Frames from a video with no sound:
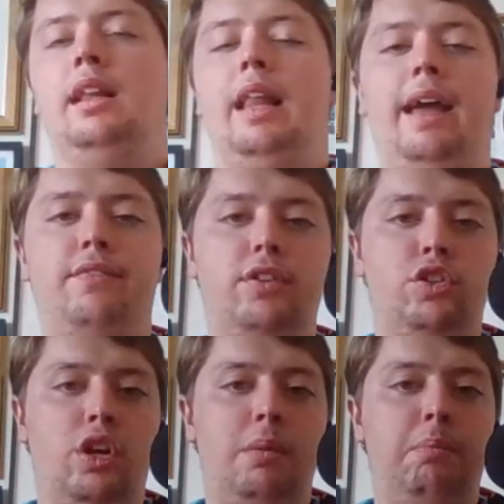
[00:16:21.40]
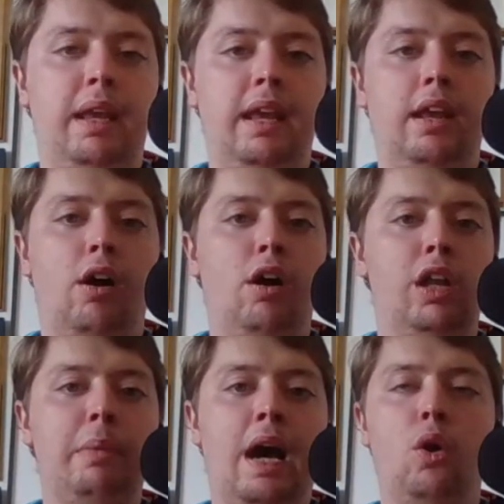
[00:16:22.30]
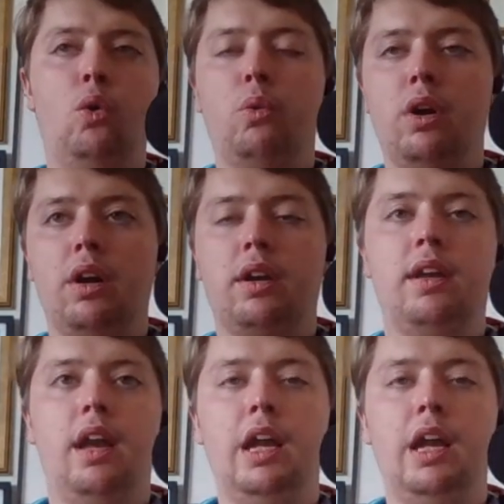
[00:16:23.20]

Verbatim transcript: life shouldn't be all about work